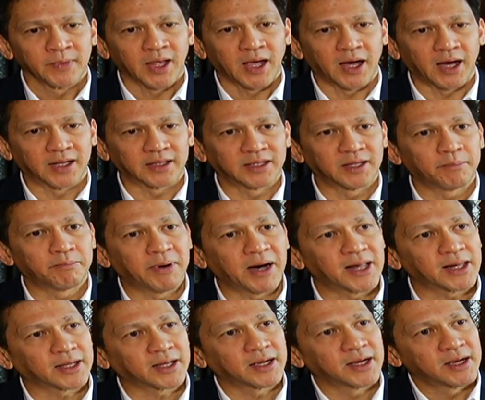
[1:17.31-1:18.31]
the
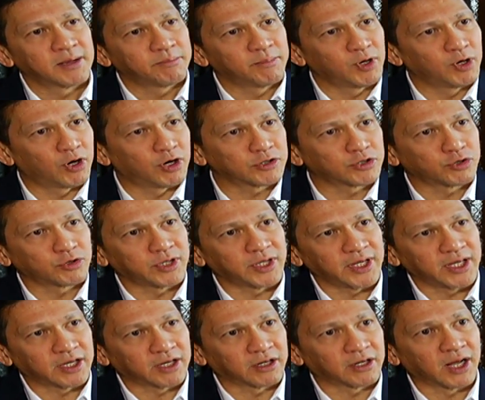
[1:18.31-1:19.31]
bulk belongs to
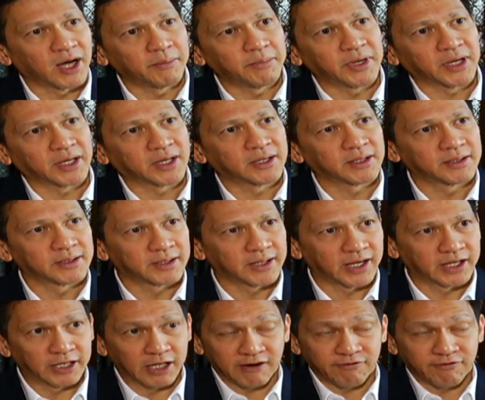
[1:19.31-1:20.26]
the economic and the